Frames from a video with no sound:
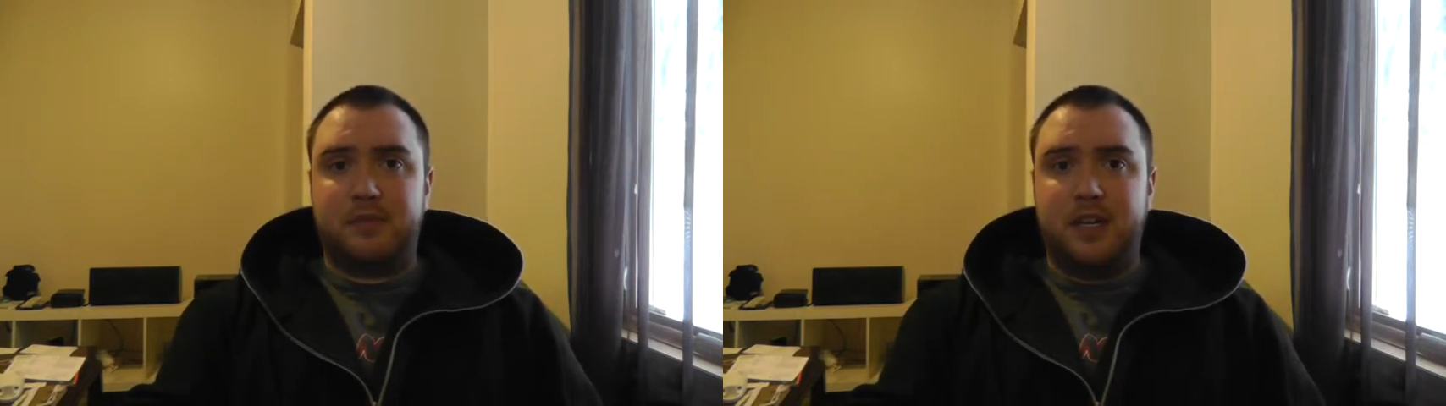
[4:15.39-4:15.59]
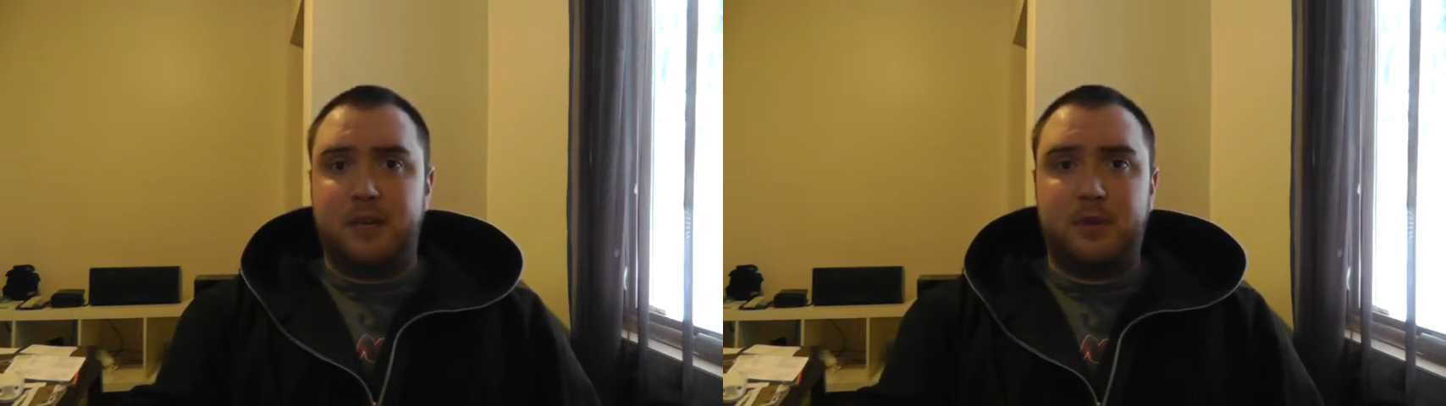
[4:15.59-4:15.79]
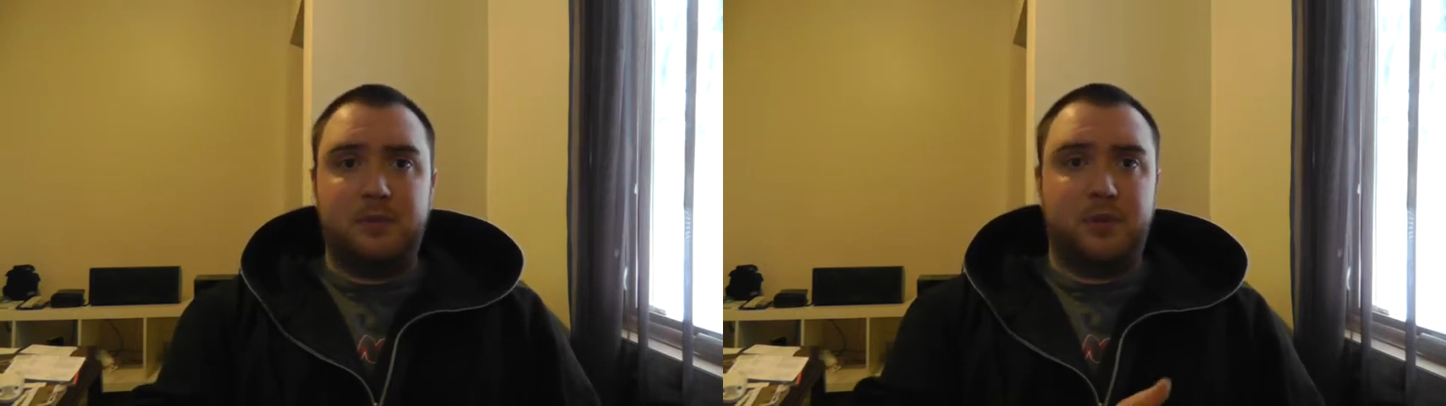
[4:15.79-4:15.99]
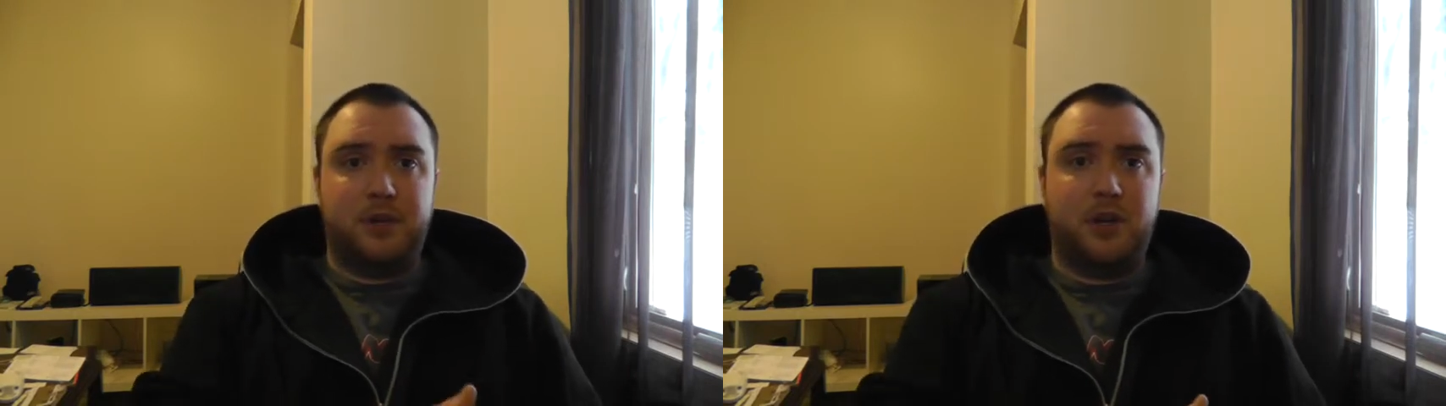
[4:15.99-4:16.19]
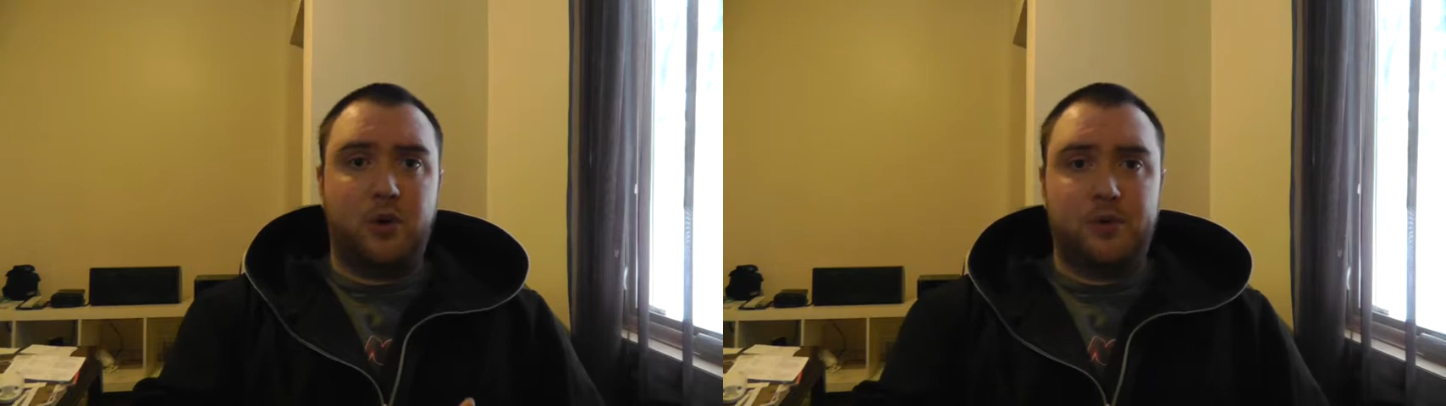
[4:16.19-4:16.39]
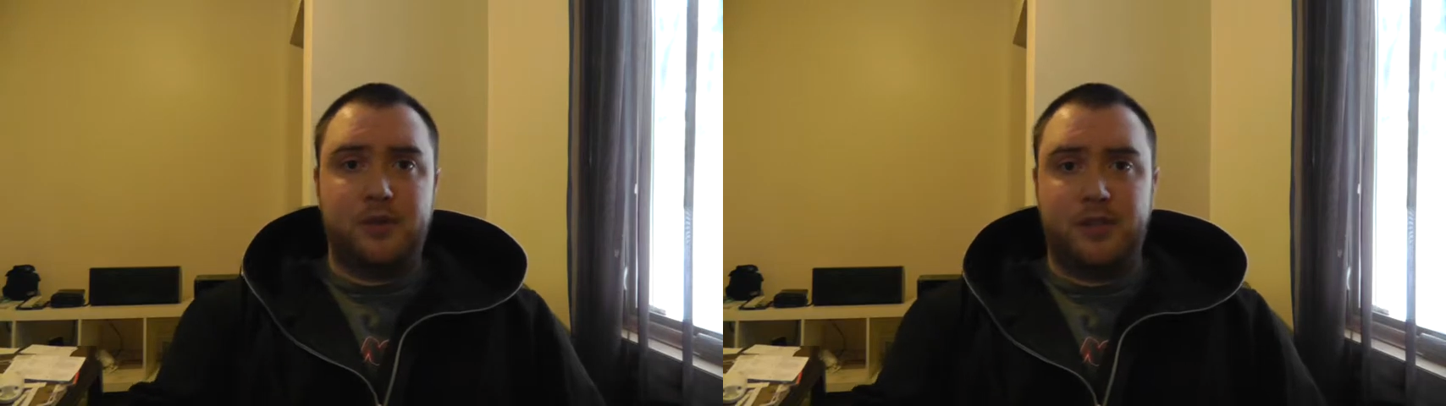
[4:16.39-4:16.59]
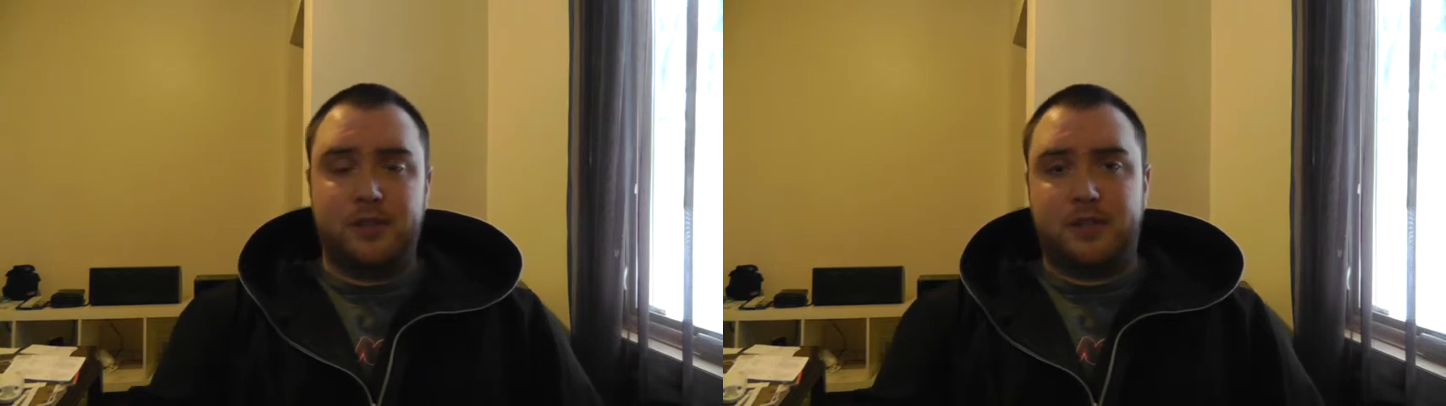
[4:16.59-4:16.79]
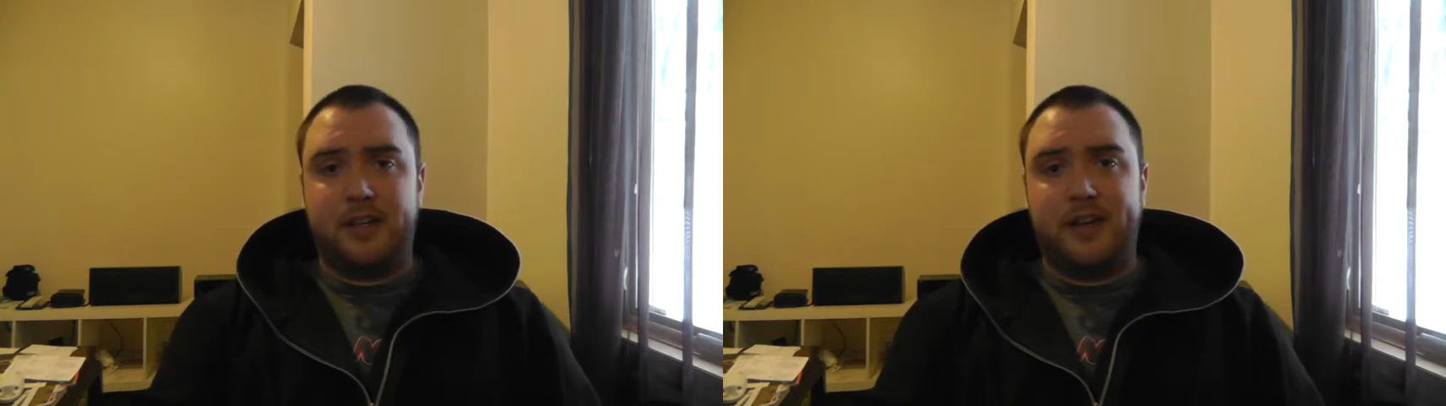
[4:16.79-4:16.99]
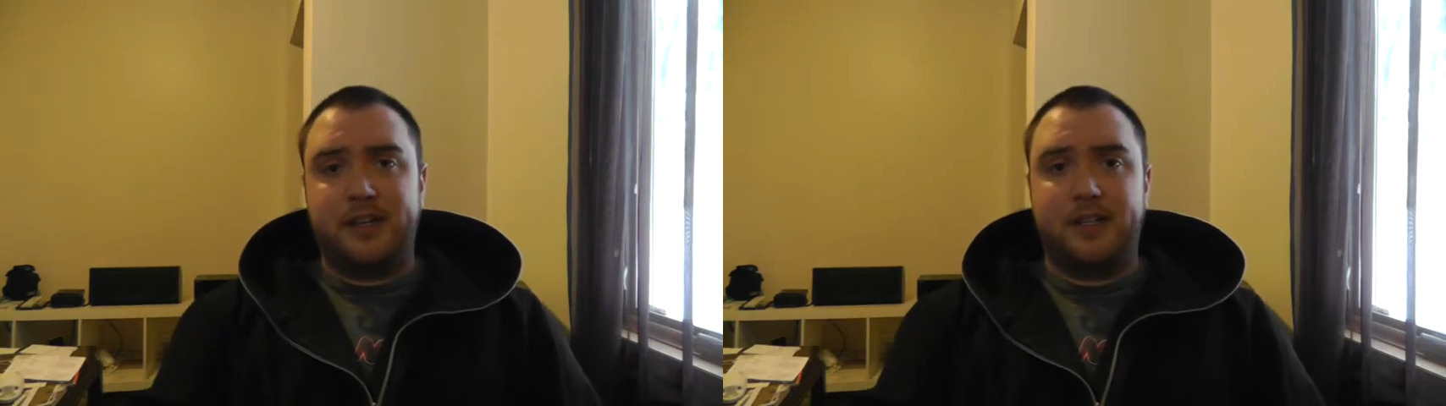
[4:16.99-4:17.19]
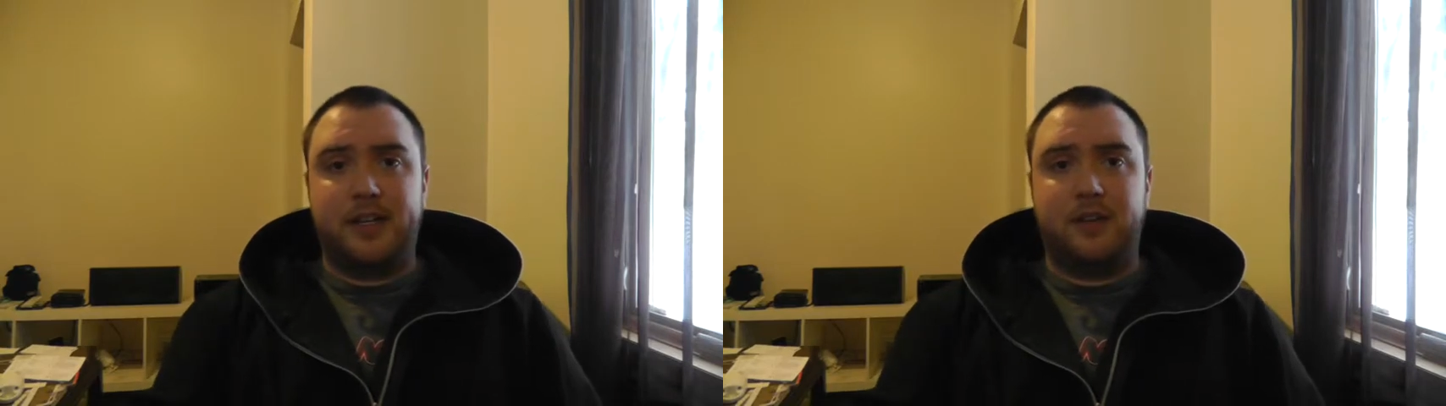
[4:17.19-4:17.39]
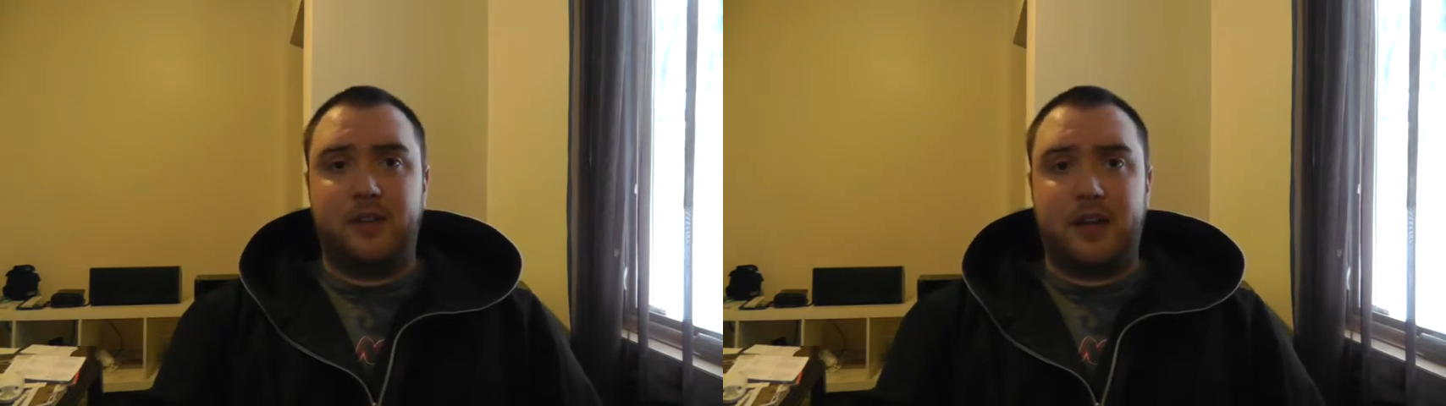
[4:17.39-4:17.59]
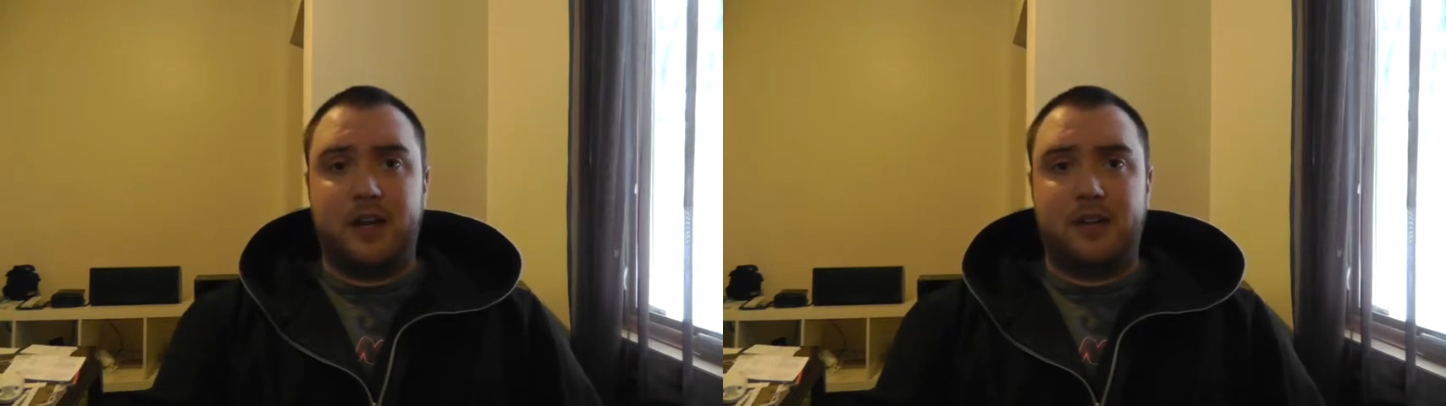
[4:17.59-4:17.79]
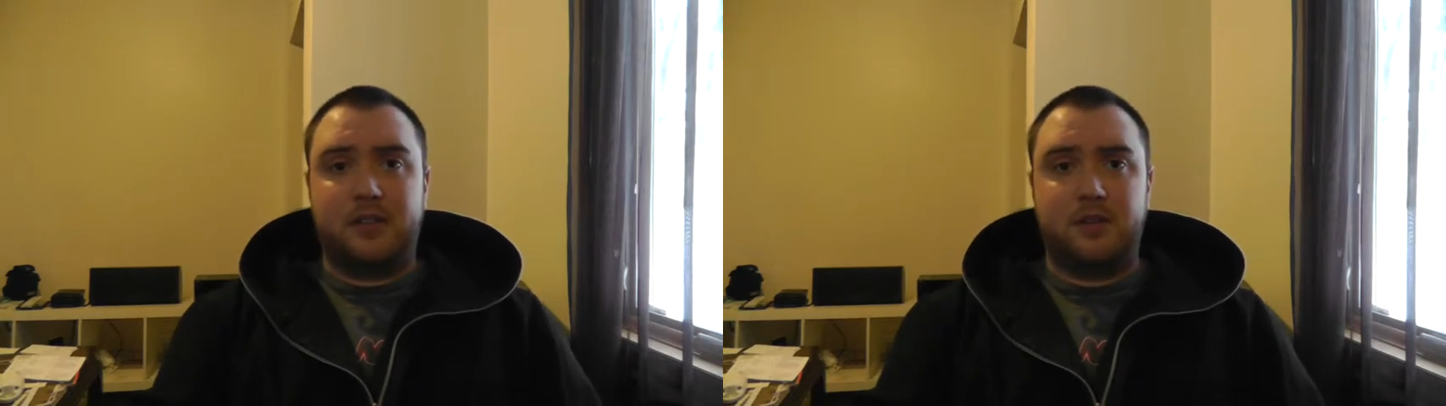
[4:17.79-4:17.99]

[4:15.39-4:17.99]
get people to go to your site and take a look at.